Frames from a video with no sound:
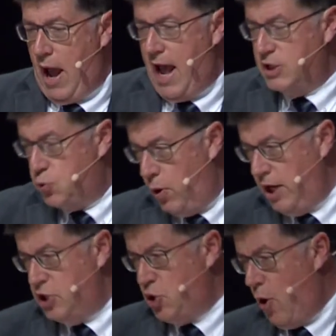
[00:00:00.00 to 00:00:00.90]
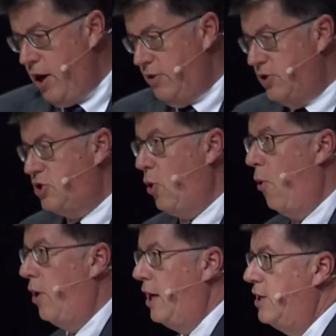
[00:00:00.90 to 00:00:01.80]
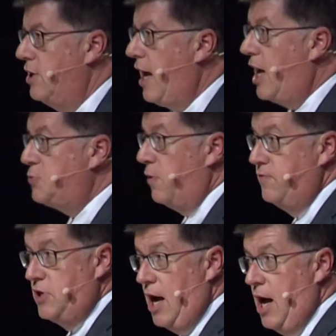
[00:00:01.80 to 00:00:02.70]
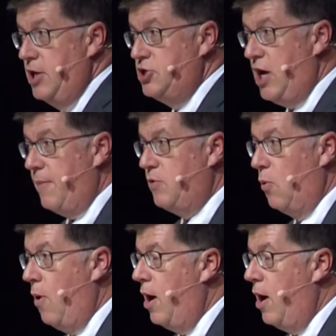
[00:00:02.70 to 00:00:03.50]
As we join the story in the Gospel of John, chapter